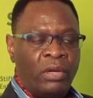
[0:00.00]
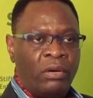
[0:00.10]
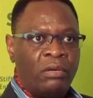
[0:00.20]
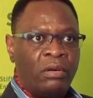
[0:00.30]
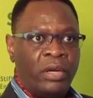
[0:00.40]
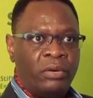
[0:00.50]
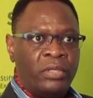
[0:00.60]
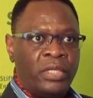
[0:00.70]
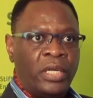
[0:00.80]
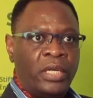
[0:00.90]
the
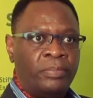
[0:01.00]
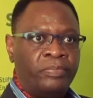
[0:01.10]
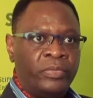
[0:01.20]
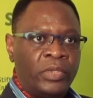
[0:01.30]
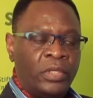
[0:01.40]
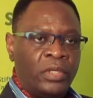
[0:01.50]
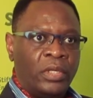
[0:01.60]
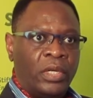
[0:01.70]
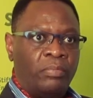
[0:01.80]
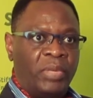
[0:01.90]
long-held uh,
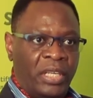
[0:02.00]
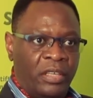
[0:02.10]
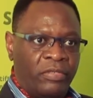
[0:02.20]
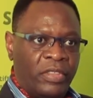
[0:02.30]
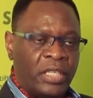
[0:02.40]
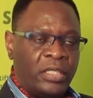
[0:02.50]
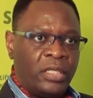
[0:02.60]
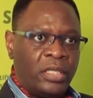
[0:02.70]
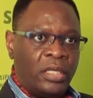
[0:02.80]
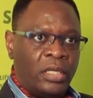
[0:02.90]
uh belief that
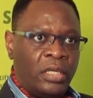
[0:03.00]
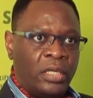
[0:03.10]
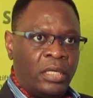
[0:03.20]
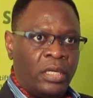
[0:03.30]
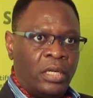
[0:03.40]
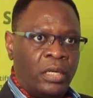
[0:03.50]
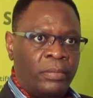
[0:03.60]
uh,